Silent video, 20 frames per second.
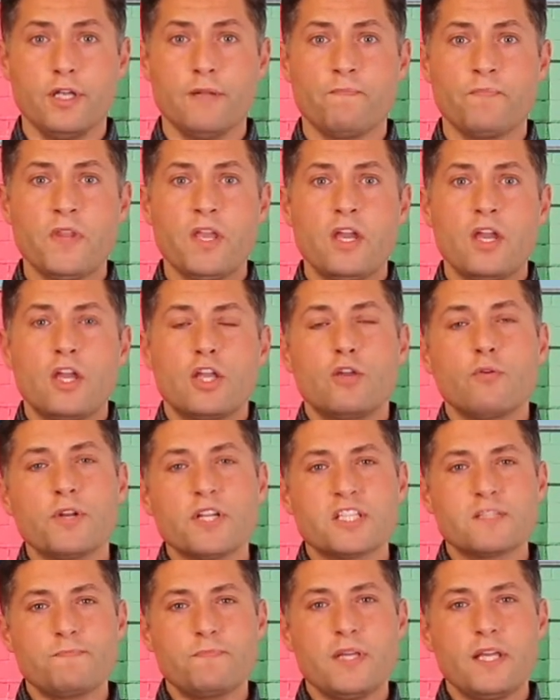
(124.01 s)
You want
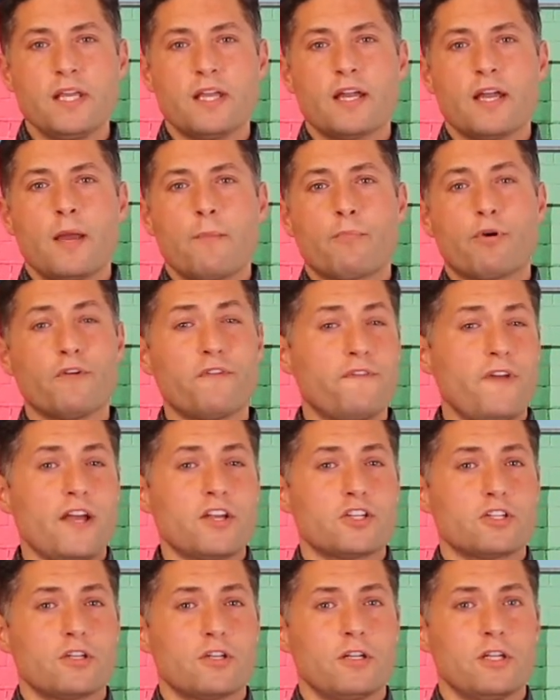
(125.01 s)
to speak
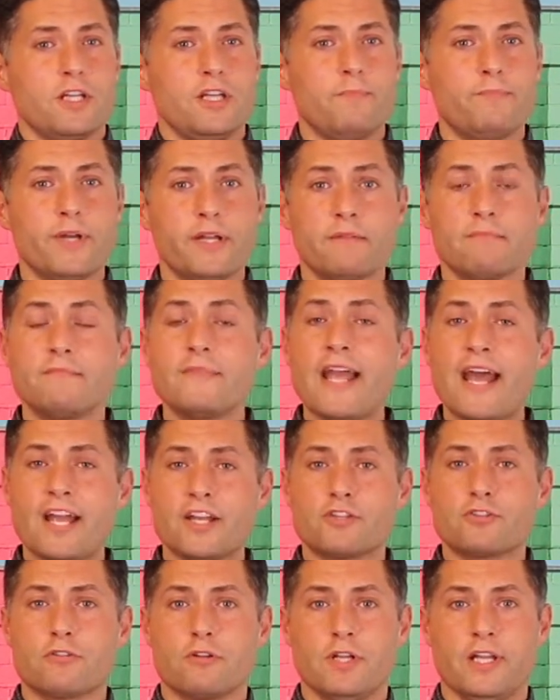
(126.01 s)
professionally but
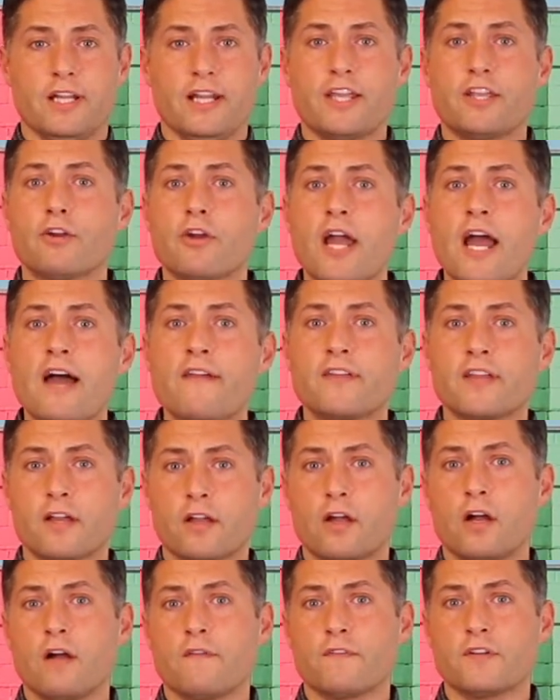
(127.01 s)
naturally, like you're having a
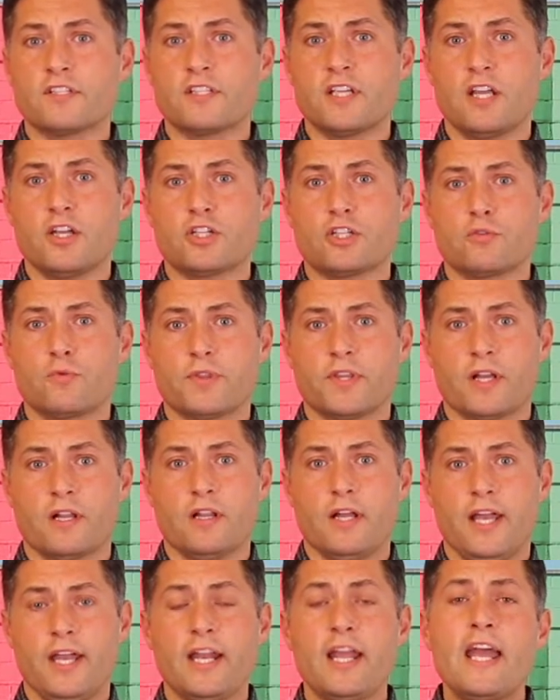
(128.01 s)
conversation with the
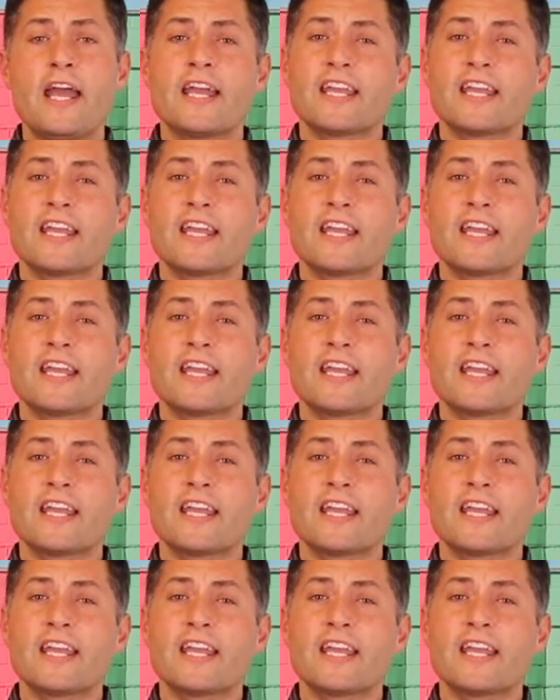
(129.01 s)
client.